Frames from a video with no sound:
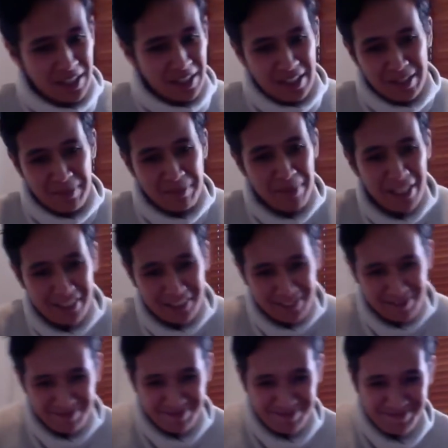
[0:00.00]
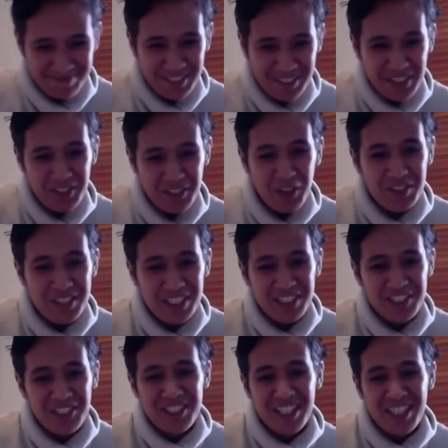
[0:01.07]
Amanda, so obviously in your
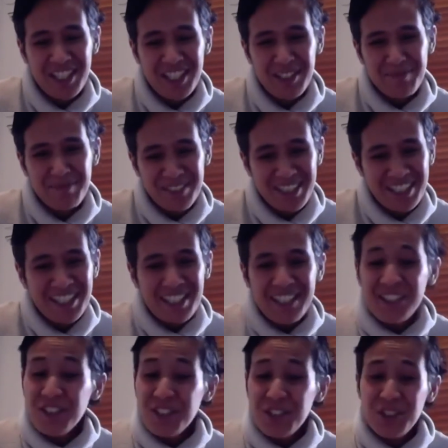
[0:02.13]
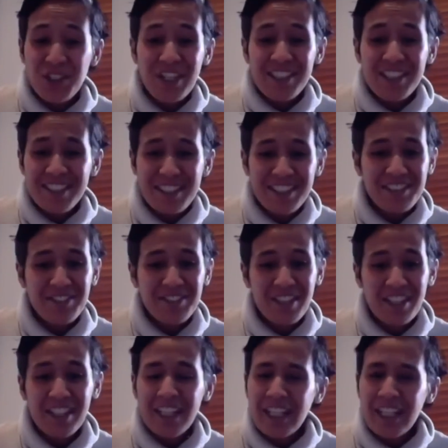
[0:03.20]
time, did you identify
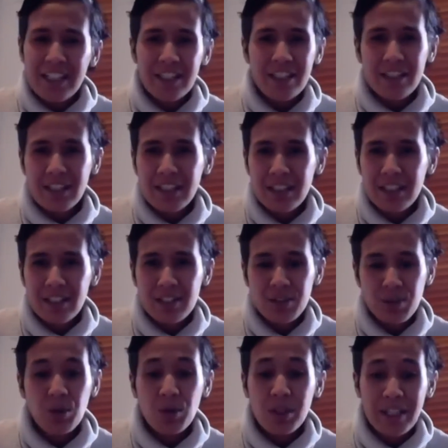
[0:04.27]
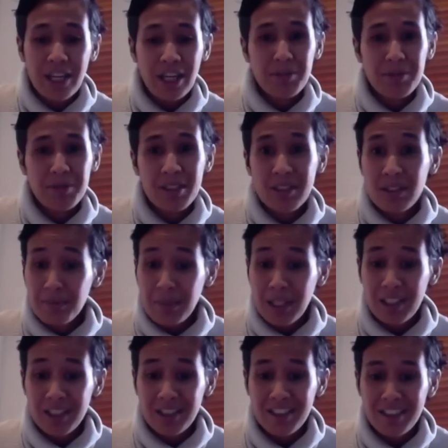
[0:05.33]
any needs or gaps in the
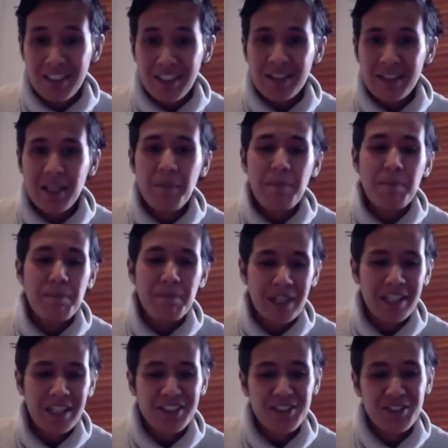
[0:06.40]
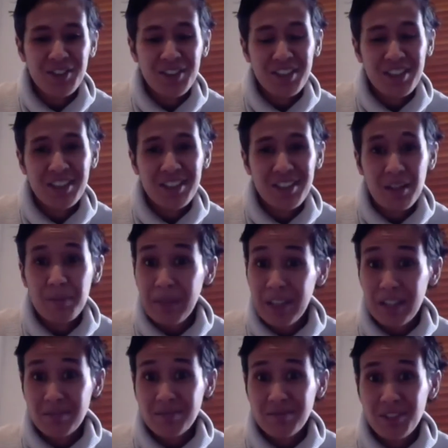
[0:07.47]
market that made you think about
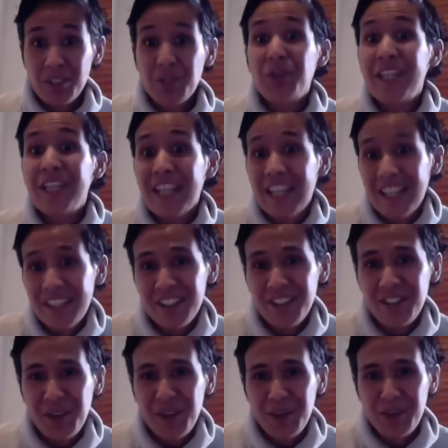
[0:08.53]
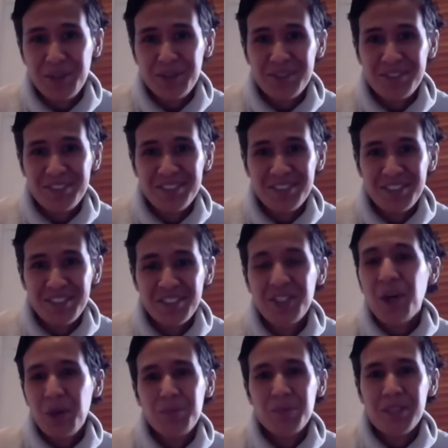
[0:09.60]
creating your own
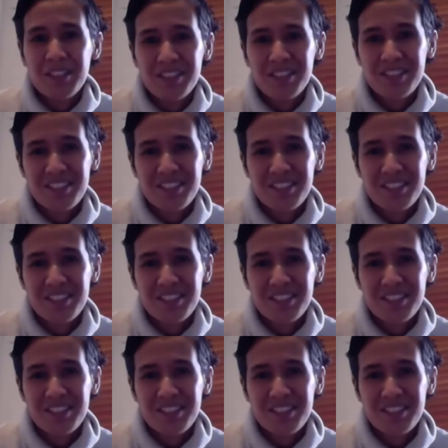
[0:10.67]
business?